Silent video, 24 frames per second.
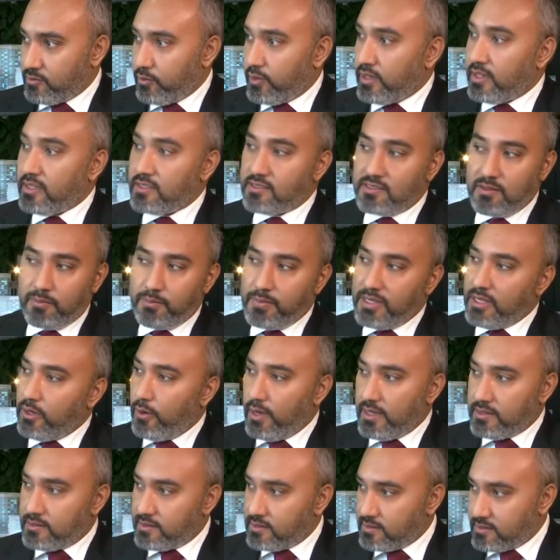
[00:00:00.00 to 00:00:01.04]
whether it's a
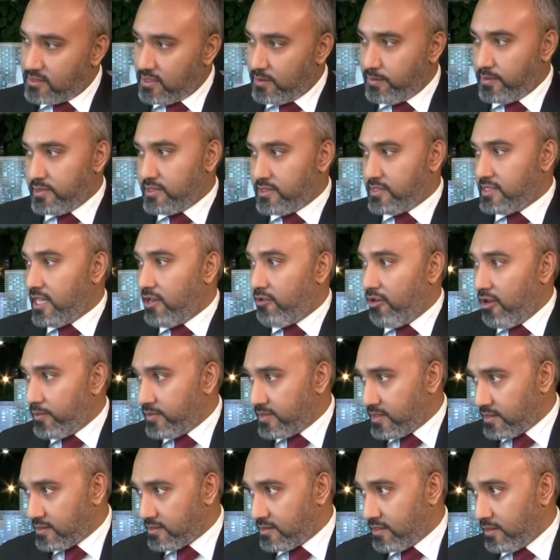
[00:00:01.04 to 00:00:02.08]
POS system, a CRM
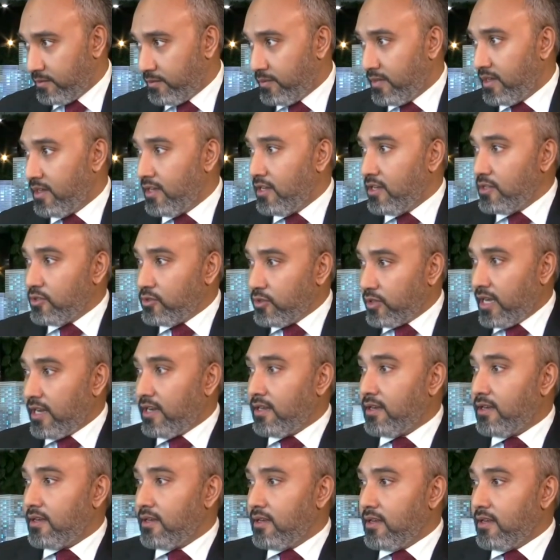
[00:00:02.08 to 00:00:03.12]
system, mm. to kind of